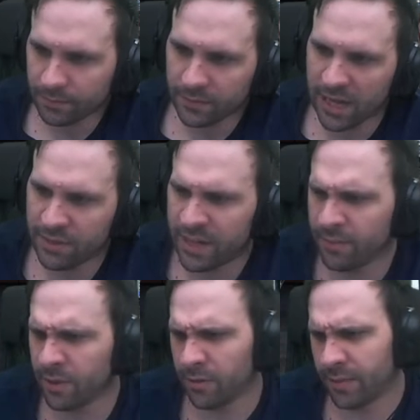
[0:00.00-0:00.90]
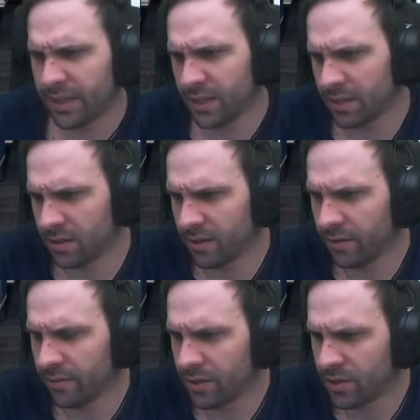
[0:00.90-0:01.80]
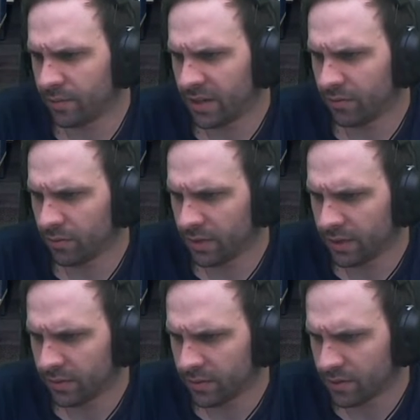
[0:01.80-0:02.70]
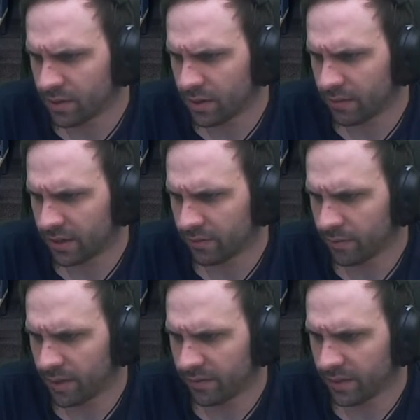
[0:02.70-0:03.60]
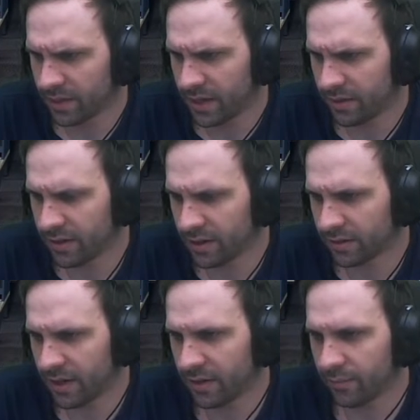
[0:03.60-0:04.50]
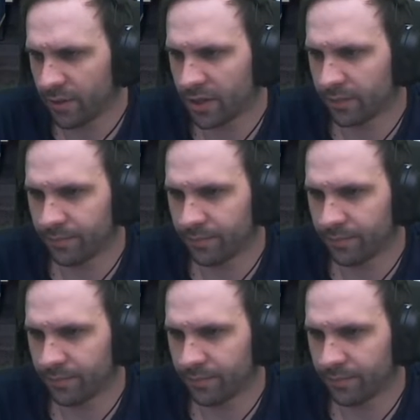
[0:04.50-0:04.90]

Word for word: I'm skeptical because of Jimmy's related. Just having I given the benefit of the doubt he knocked it out of the park.